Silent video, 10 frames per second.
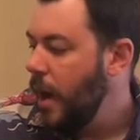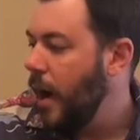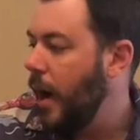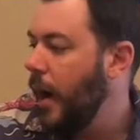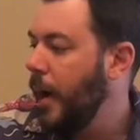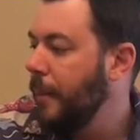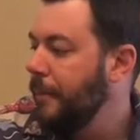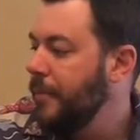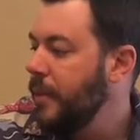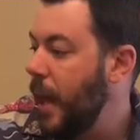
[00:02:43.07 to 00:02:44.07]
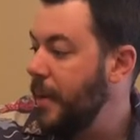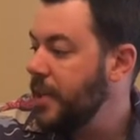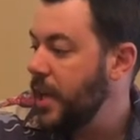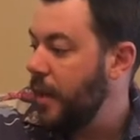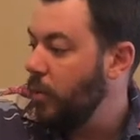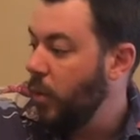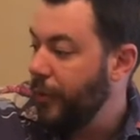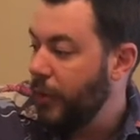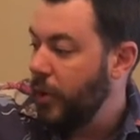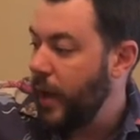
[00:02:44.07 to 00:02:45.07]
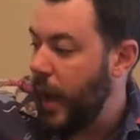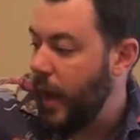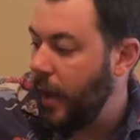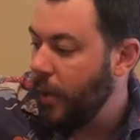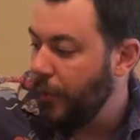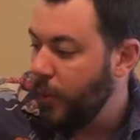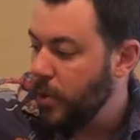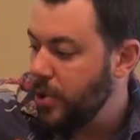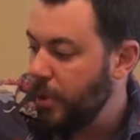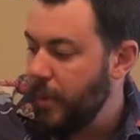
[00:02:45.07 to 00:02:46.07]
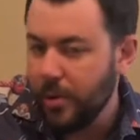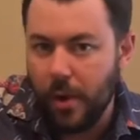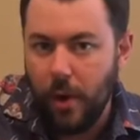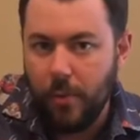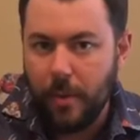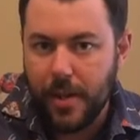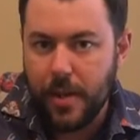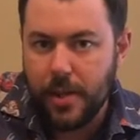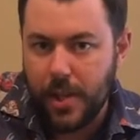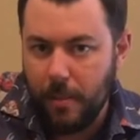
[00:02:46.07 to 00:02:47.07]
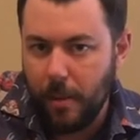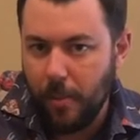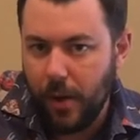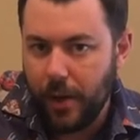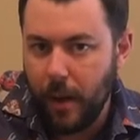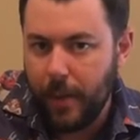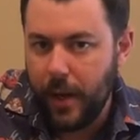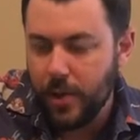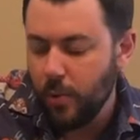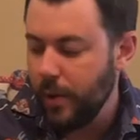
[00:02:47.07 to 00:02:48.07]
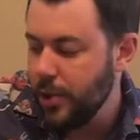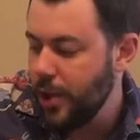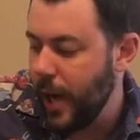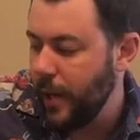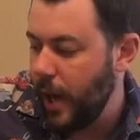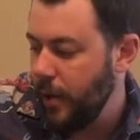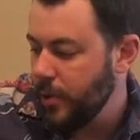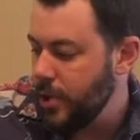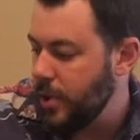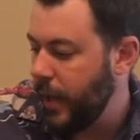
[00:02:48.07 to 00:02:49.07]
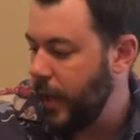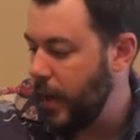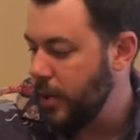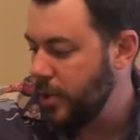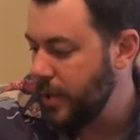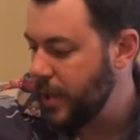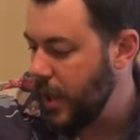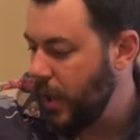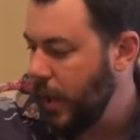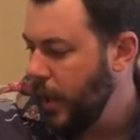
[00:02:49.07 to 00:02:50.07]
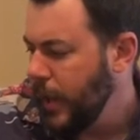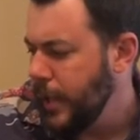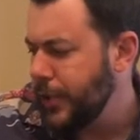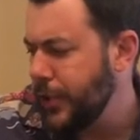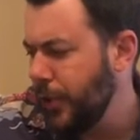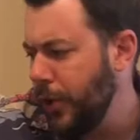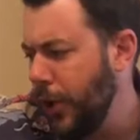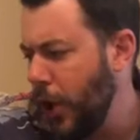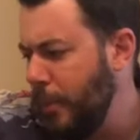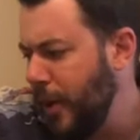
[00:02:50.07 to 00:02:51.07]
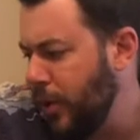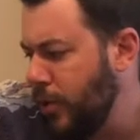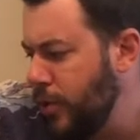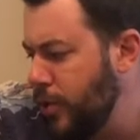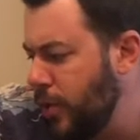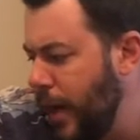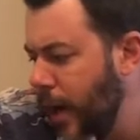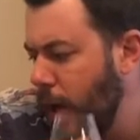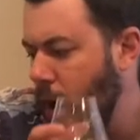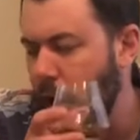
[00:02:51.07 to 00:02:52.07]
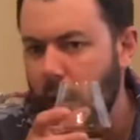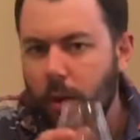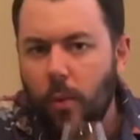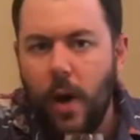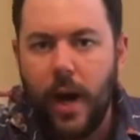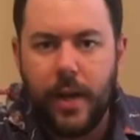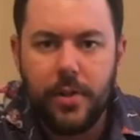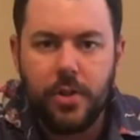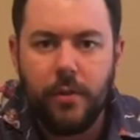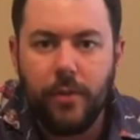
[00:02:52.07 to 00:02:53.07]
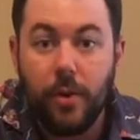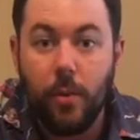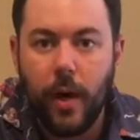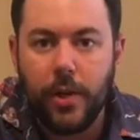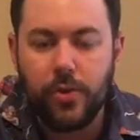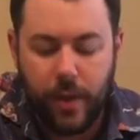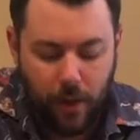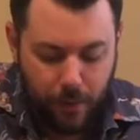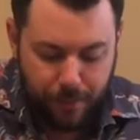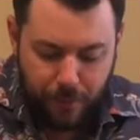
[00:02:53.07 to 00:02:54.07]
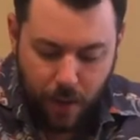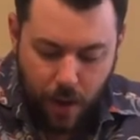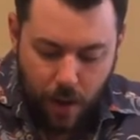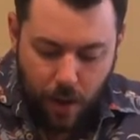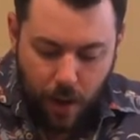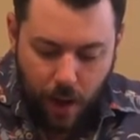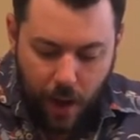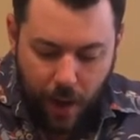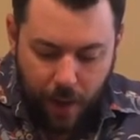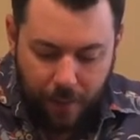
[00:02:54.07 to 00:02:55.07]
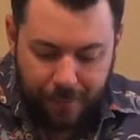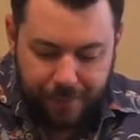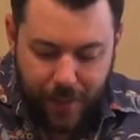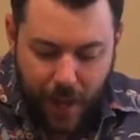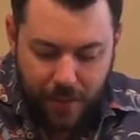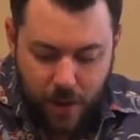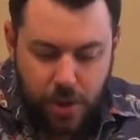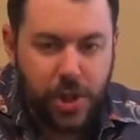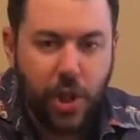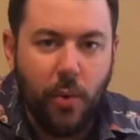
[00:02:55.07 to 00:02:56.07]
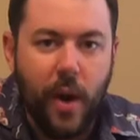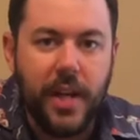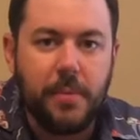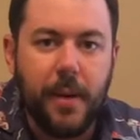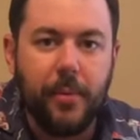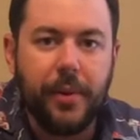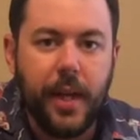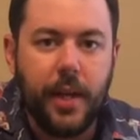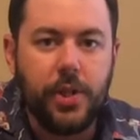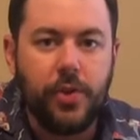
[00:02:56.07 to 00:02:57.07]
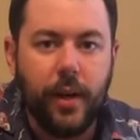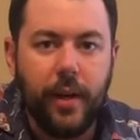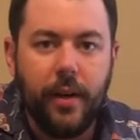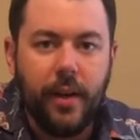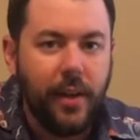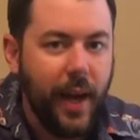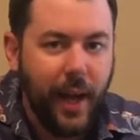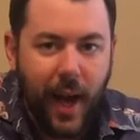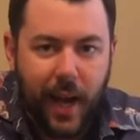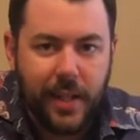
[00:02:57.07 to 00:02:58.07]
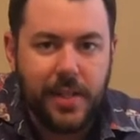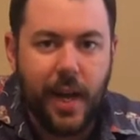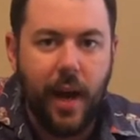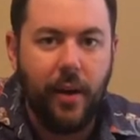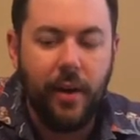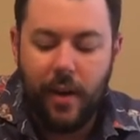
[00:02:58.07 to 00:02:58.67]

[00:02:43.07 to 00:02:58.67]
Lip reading: That being said, Woodford and Old Forester are both owned by the same umbrella company, as well as Jack Daniel's, Slane Irish Whiskey, Sonoma Croutere wines, if you're a wine drinker. And they're just the greatest people in the industry, like hands down.